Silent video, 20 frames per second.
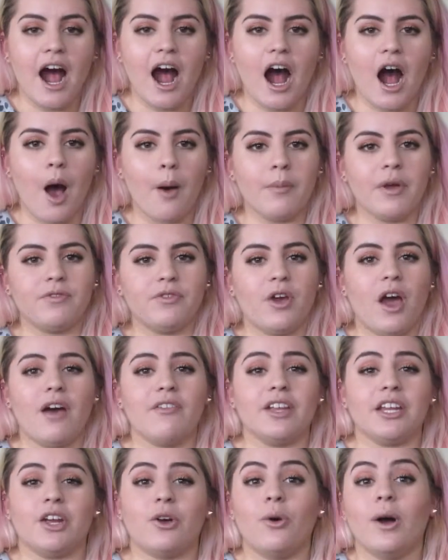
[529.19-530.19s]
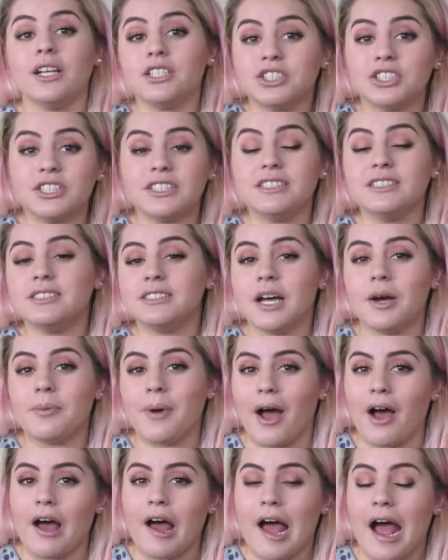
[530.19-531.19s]
If you have any questions
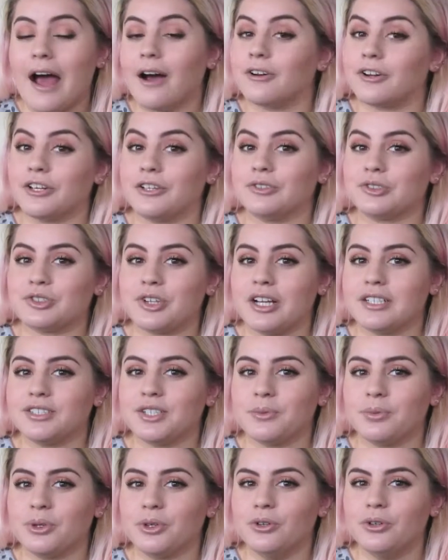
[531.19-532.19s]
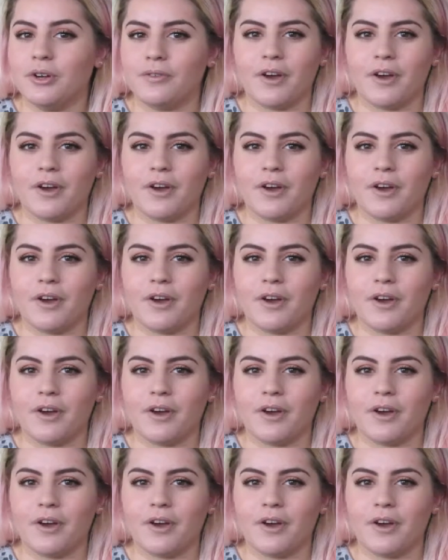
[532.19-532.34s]
about how to use dry shampoo,